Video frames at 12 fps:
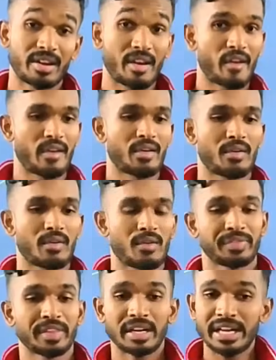No.
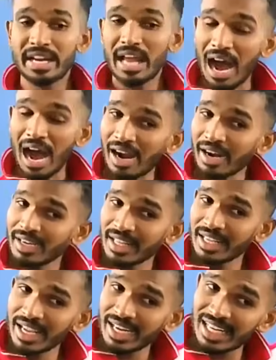Did auntie
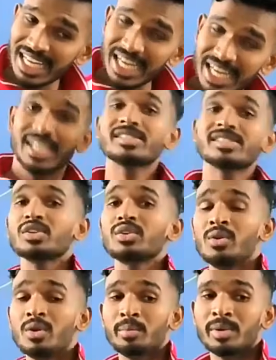get
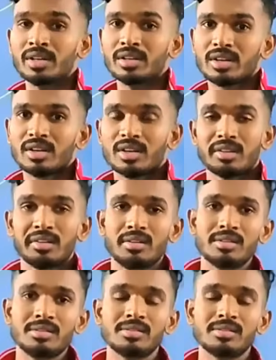consumed? No.